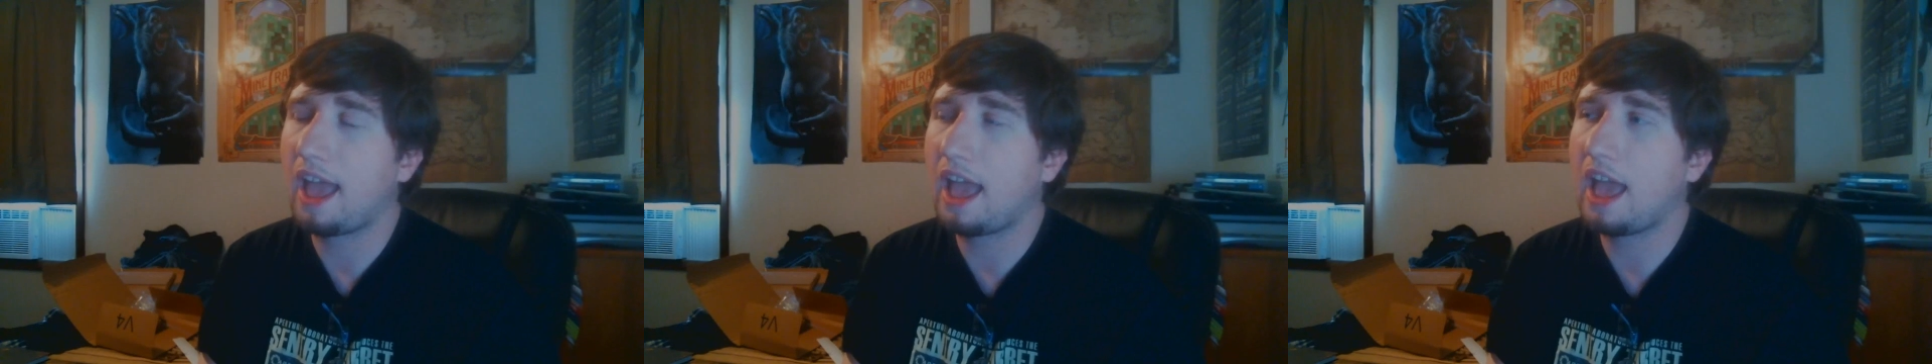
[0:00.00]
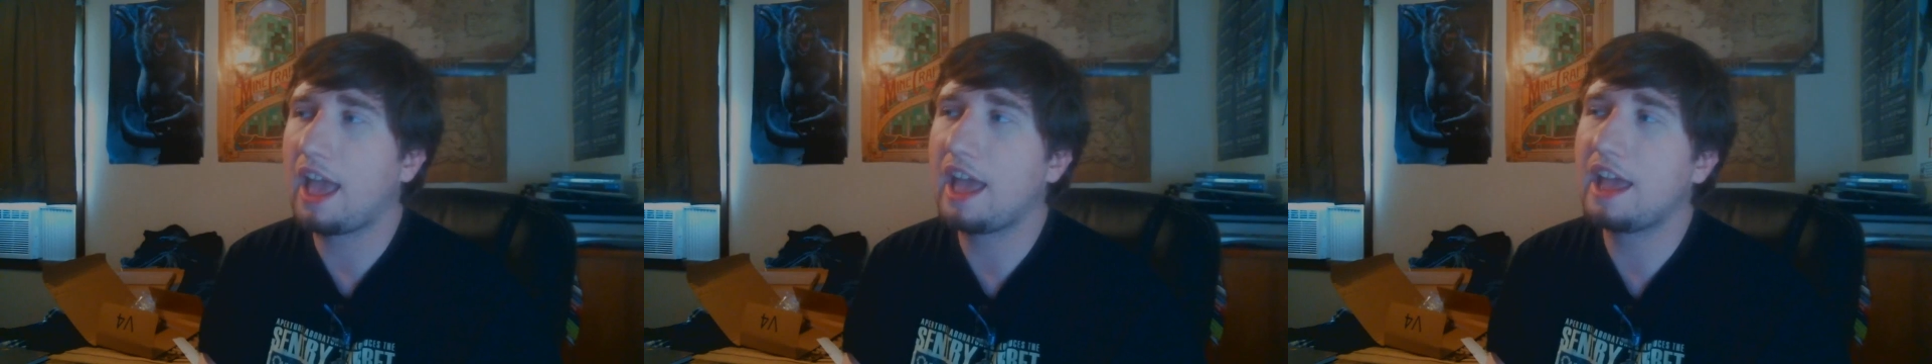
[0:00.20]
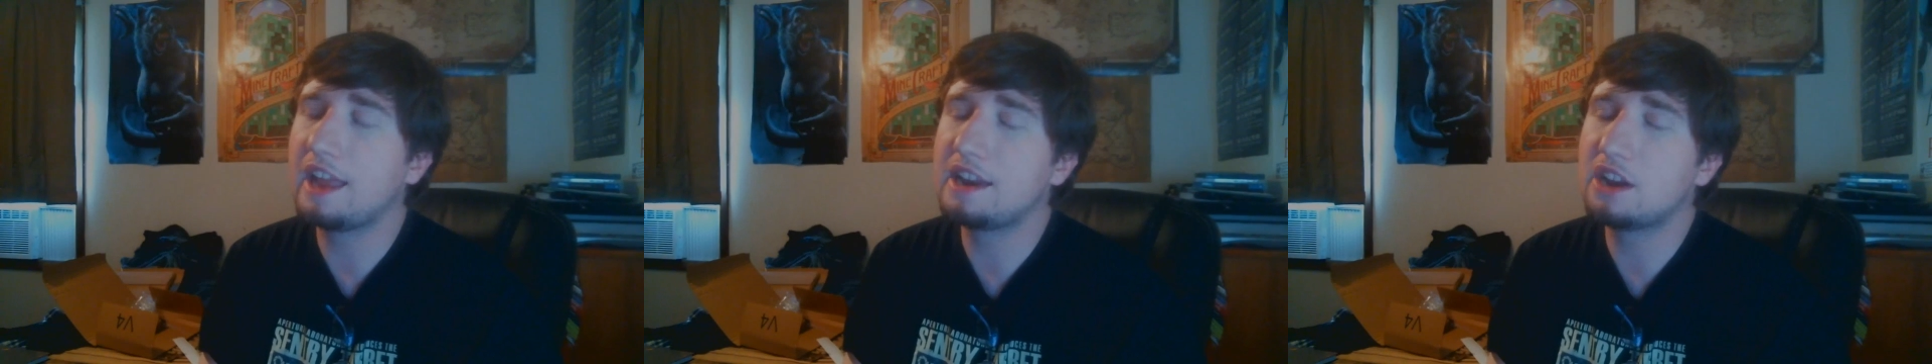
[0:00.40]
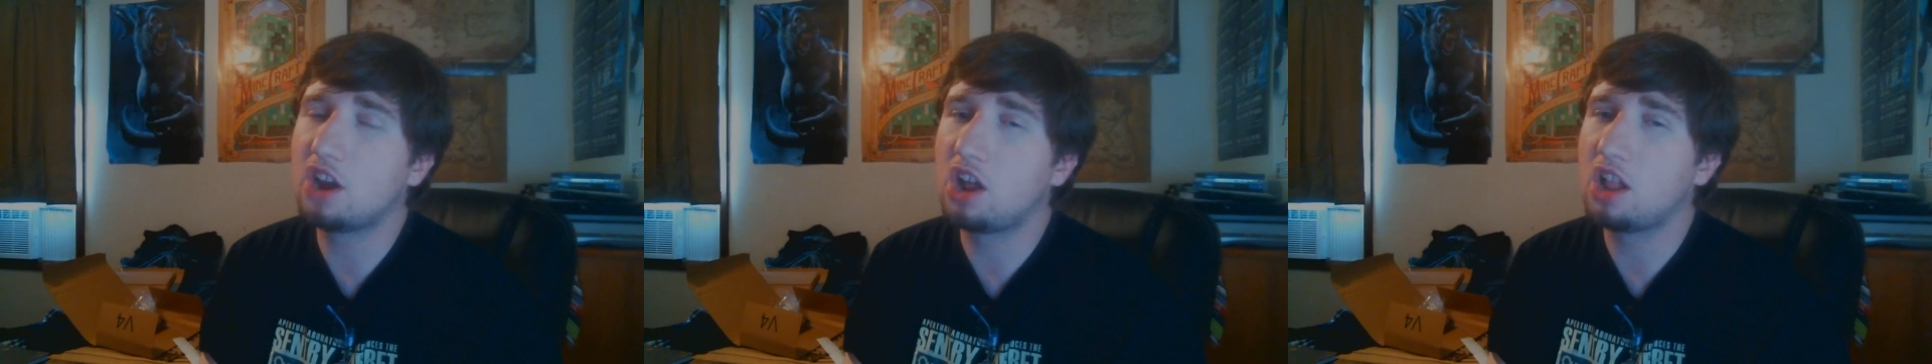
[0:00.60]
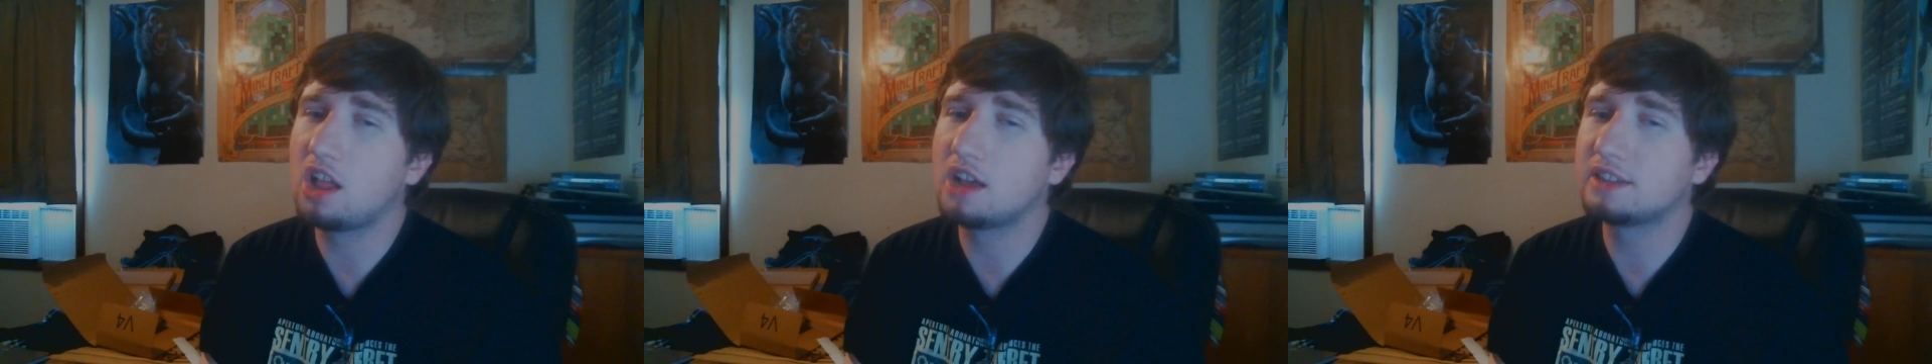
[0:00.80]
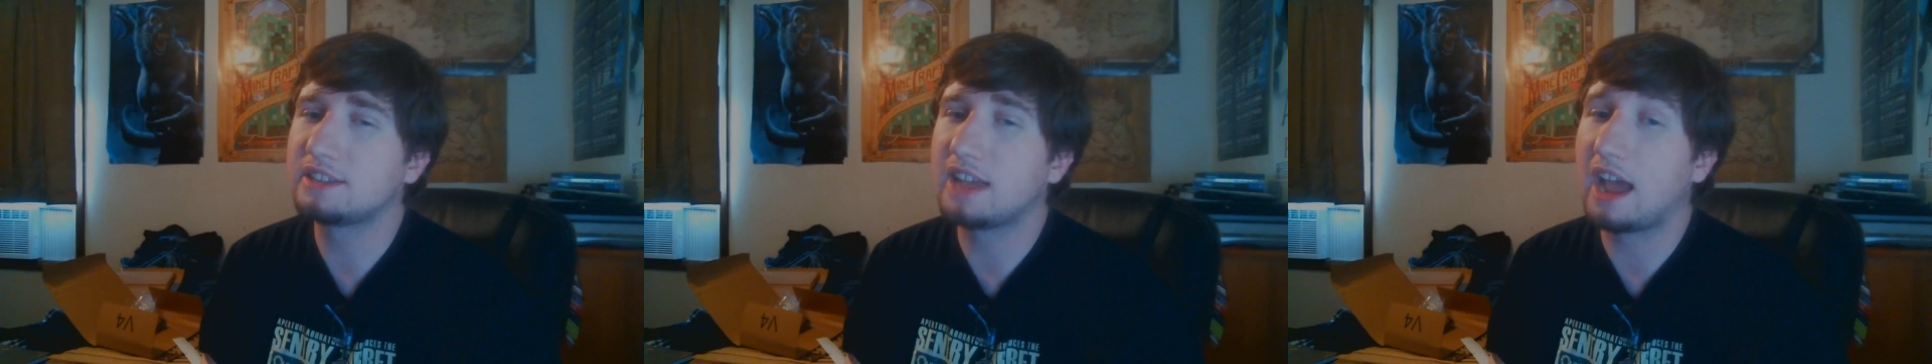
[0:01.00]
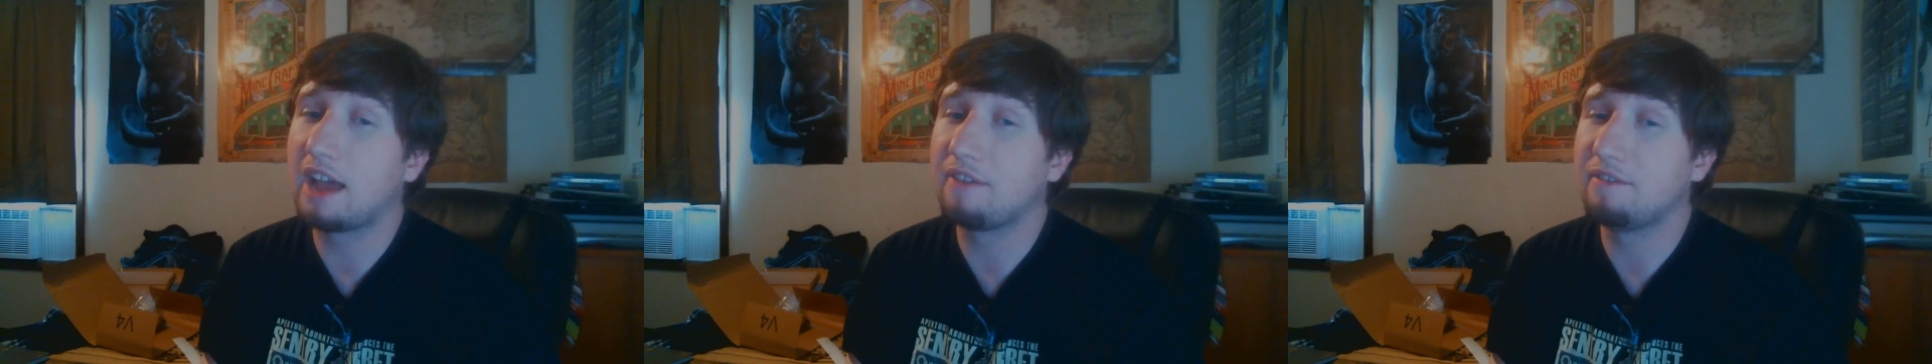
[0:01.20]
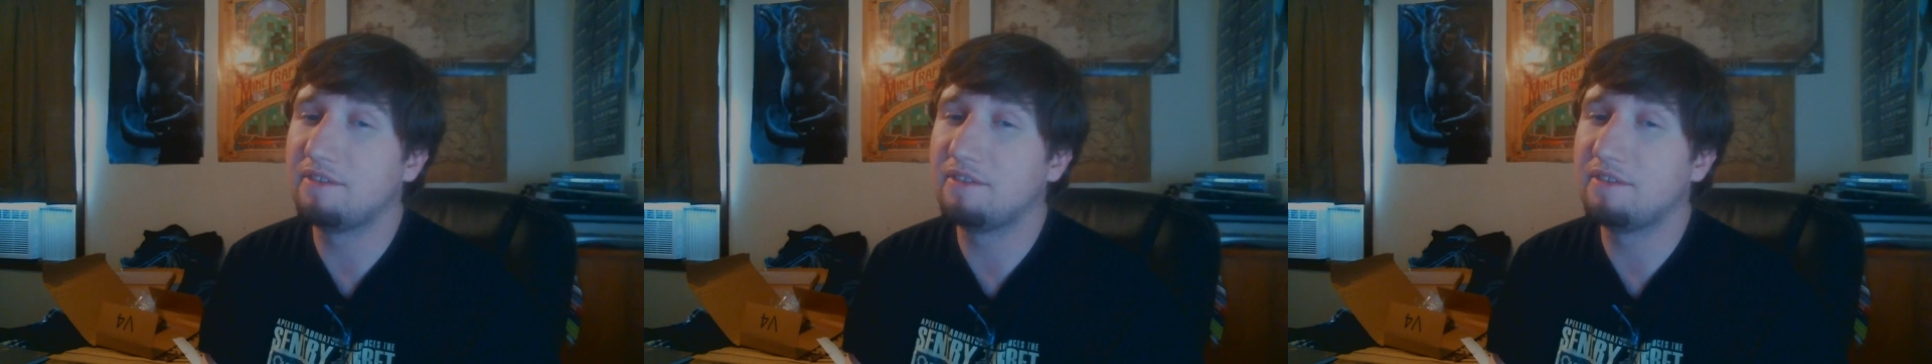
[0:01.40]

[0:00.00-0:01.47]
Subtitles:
And in all honesty, I've